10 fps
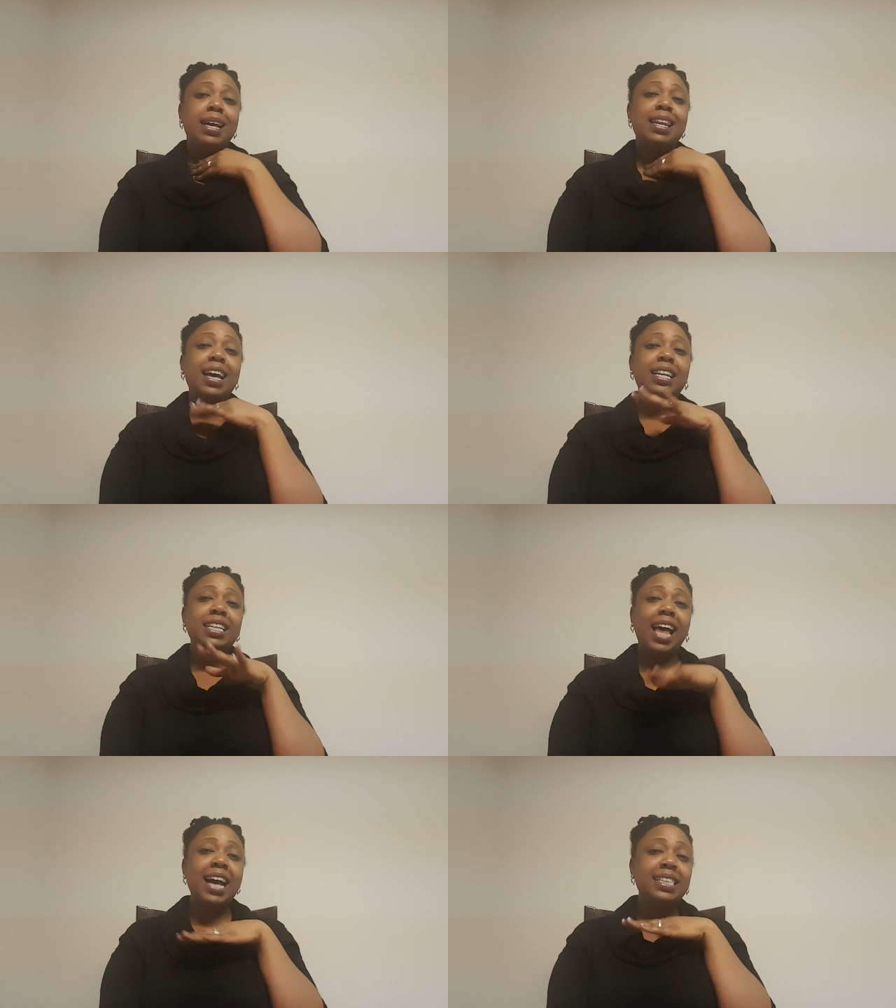Now, in
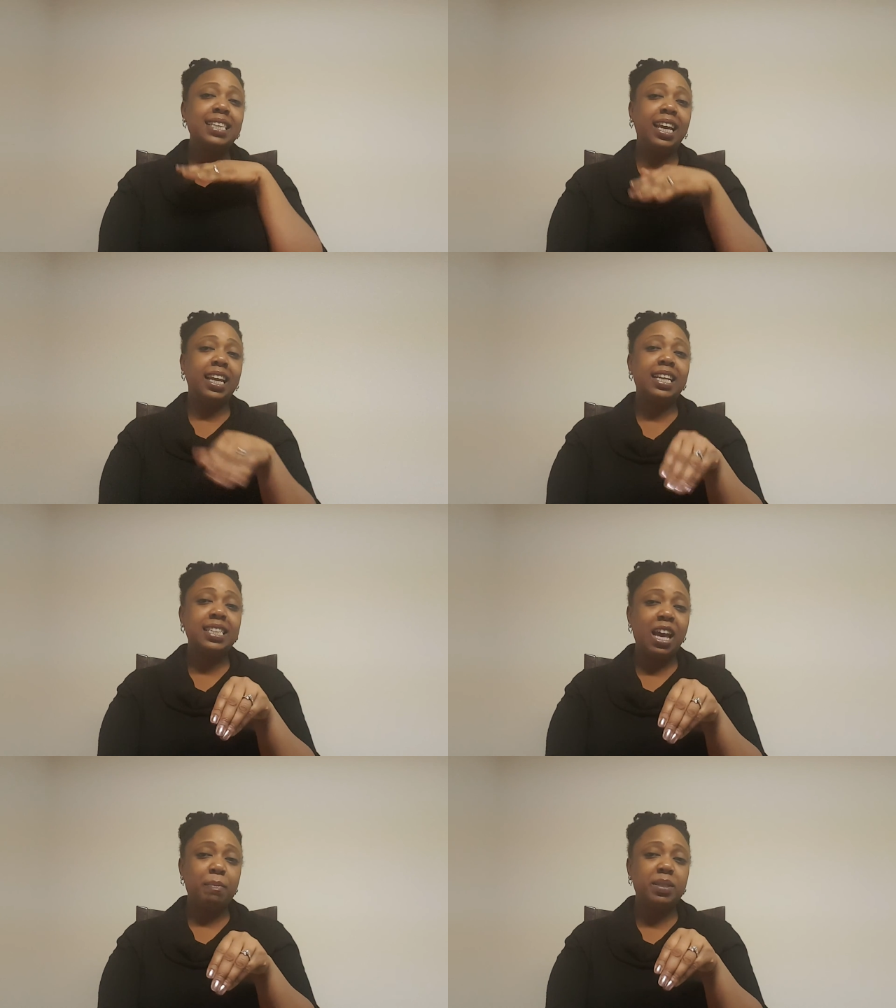the last scene of
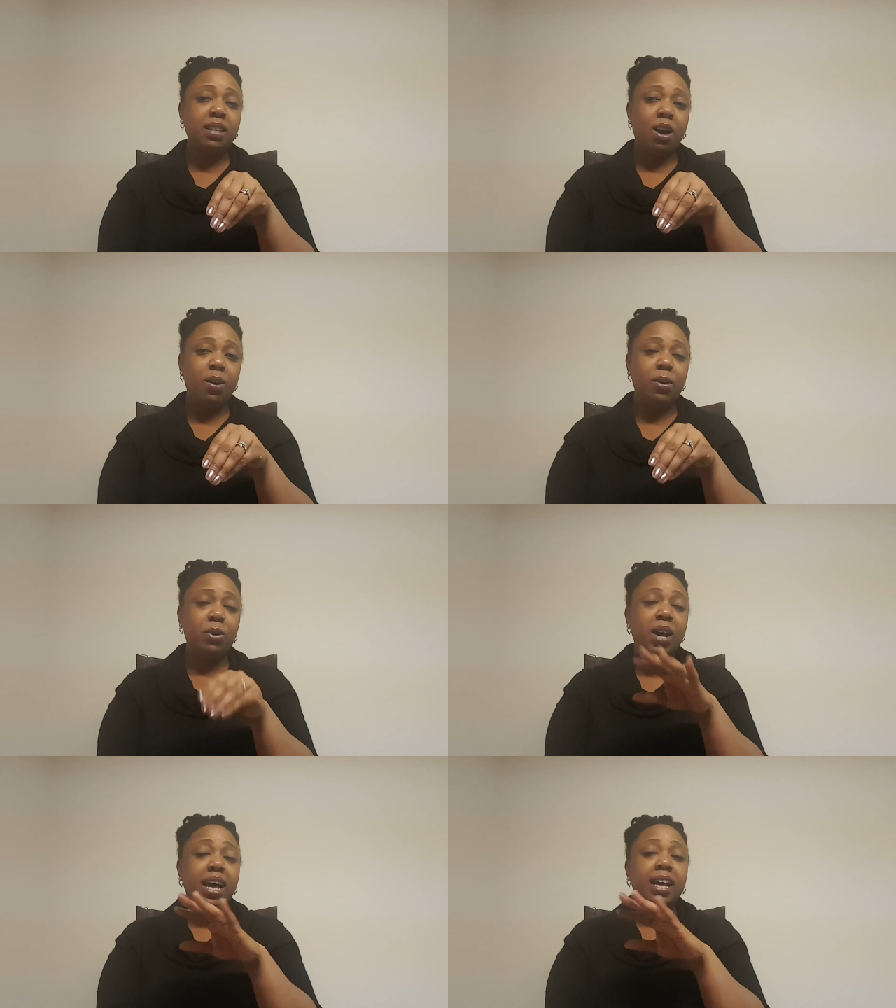this
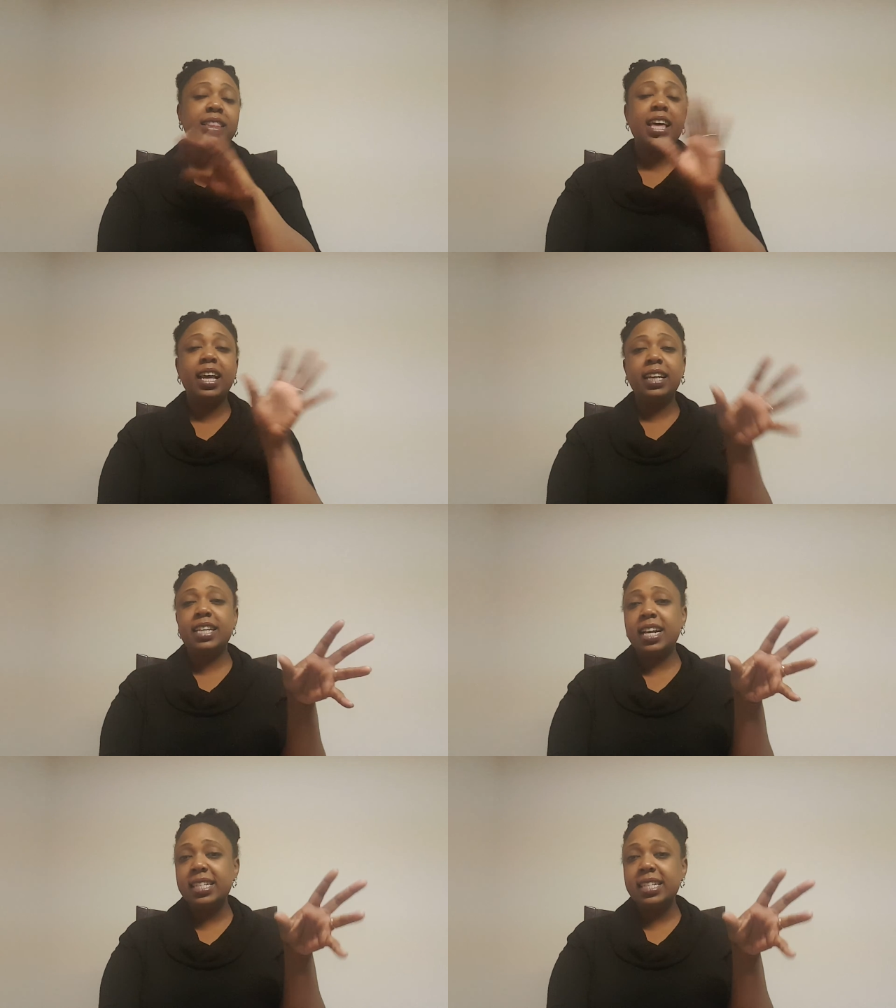episode, everybody,